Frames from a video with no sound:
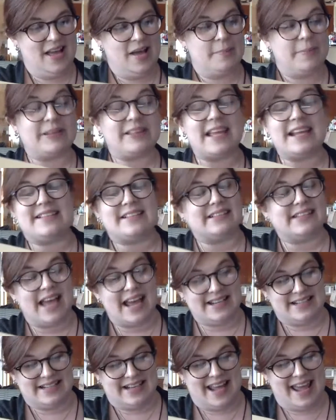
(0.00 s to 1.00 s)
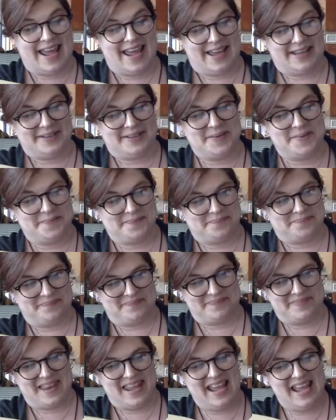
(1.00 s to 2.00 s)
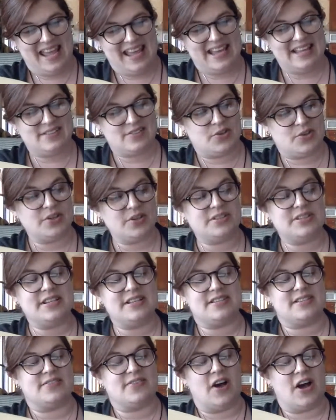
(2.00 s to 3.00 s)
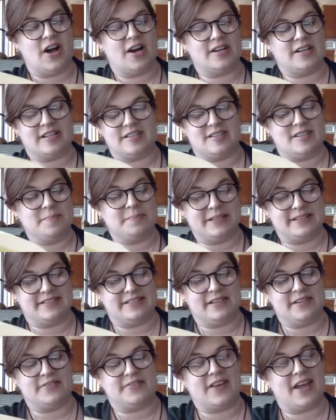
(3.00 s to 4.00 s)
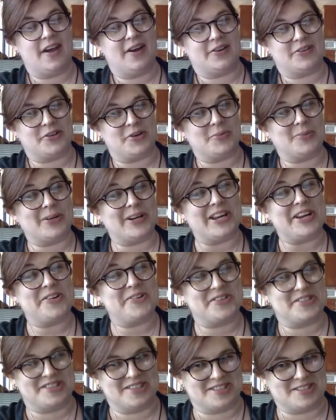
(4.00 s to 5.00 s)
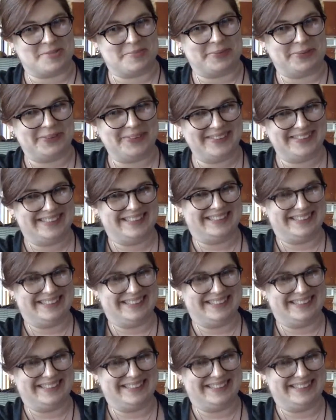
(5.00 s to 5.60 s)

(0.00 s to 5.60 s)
But they delighted Anne. His goodness of heart and simplicity of character were irresistible.